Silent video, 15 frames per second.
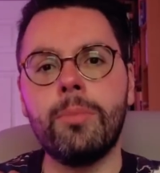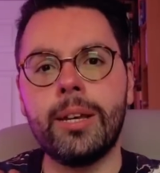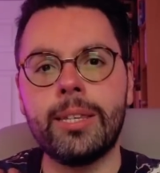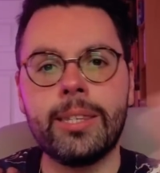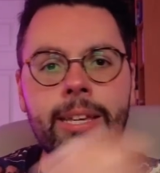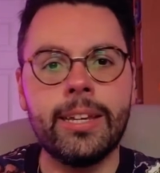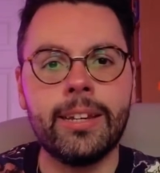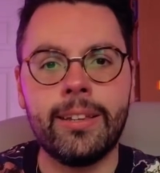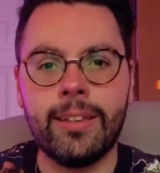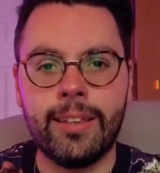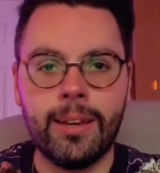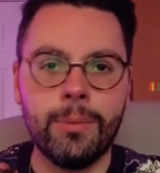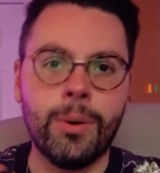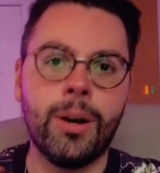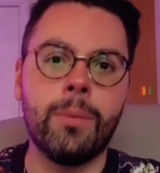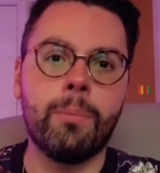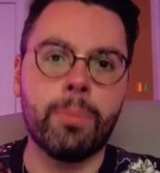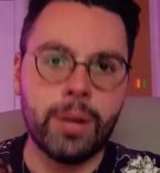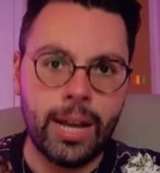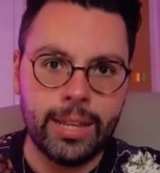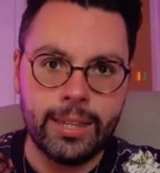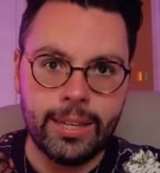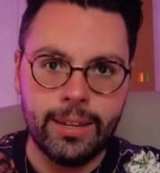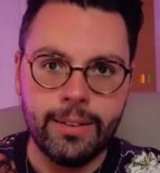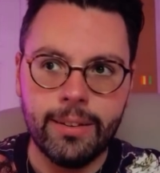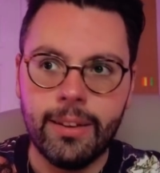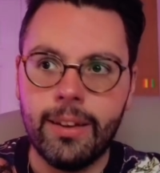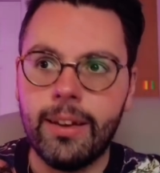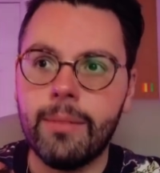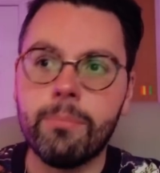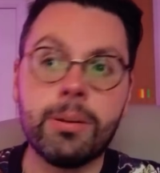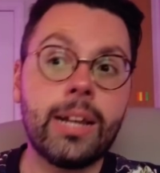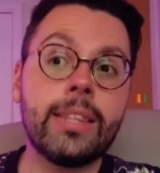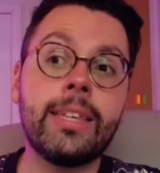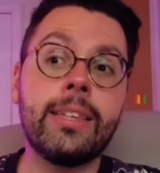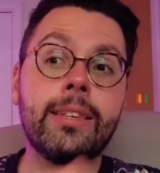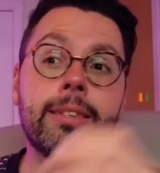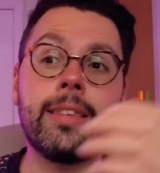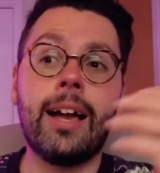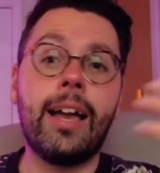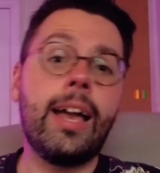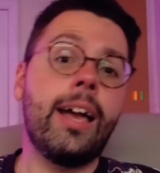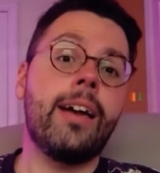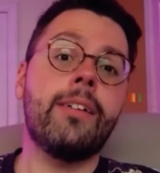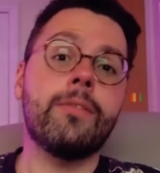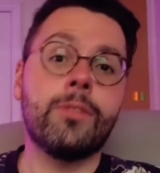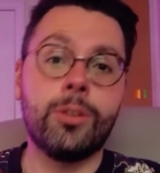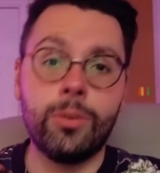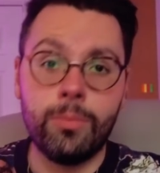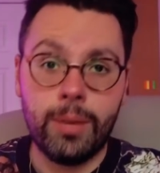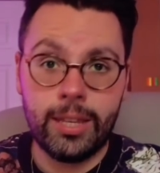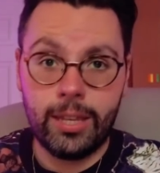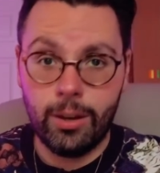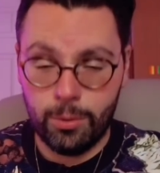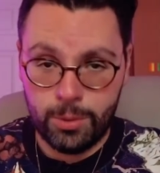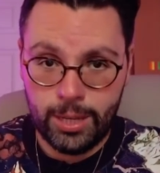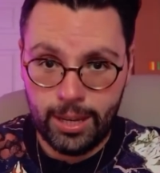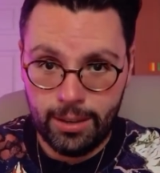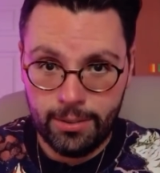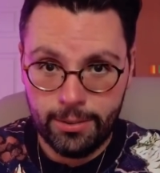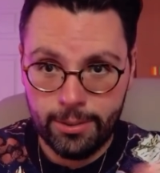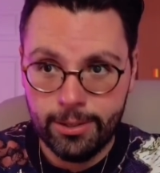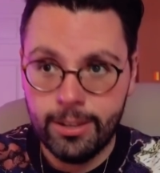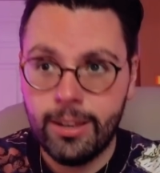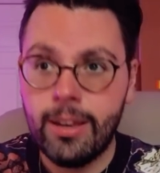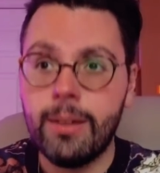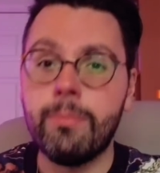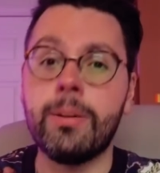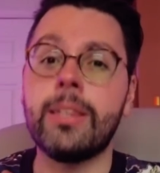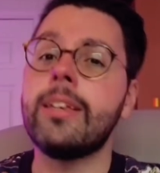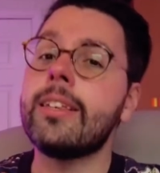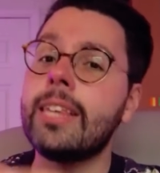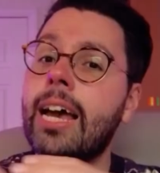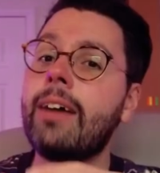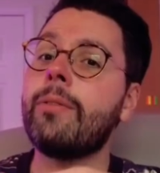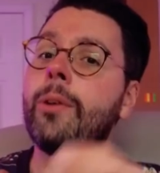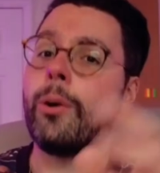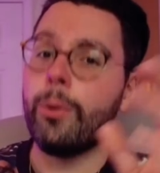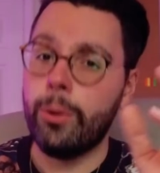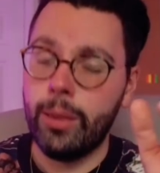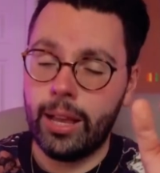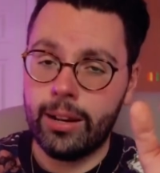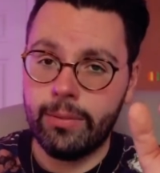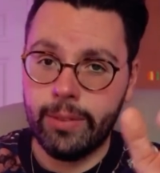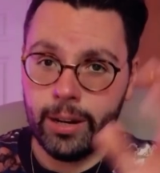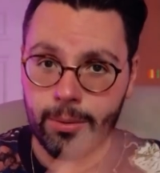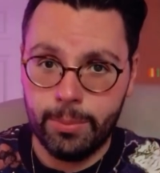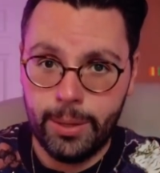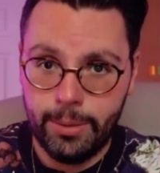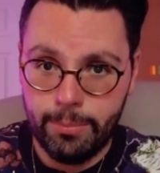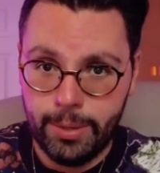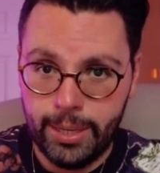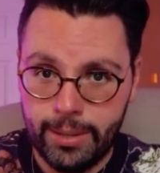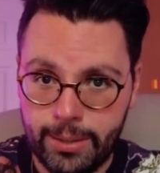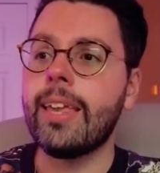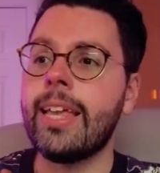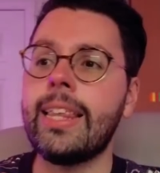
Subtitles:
I stayed in the neighborhood of Prati. Prati does not have too many hotels, but it does have a whole lot of Airbnbs.